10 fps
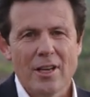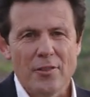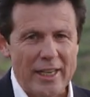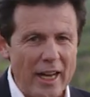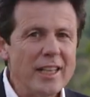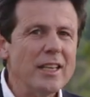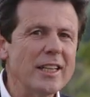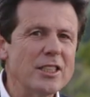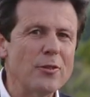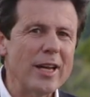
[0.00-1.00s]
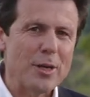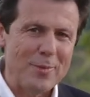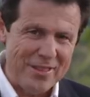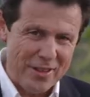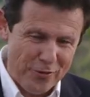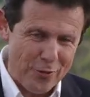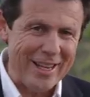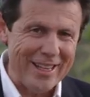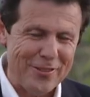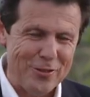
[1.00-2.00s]
then I'd like to recommend the
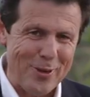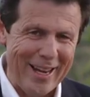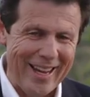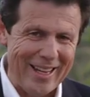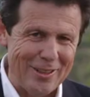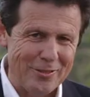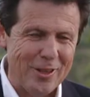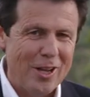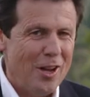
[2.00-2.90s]
free gift we have